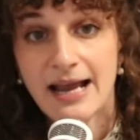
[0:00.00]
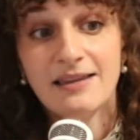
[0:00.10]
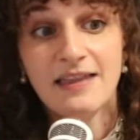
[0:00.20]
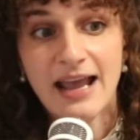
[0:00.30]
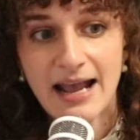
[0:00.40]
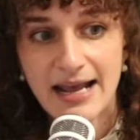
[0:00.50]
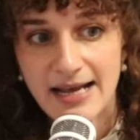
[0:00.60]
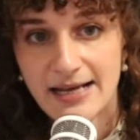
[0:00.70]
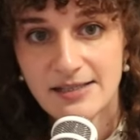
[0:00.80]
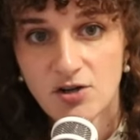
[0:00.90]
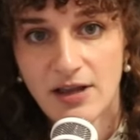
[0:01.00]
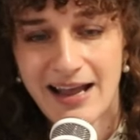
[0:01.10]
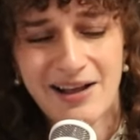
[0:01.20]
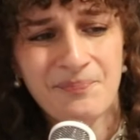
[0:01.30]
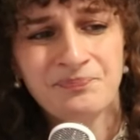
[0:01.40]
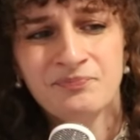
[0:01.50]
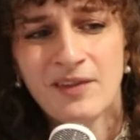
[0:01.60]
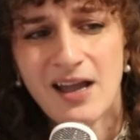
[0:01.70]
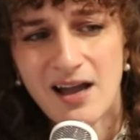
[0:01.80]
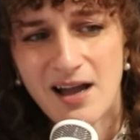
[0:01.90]
And then the A's are like,
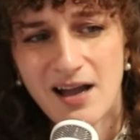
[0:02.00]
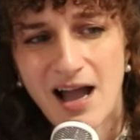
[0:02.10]
uh,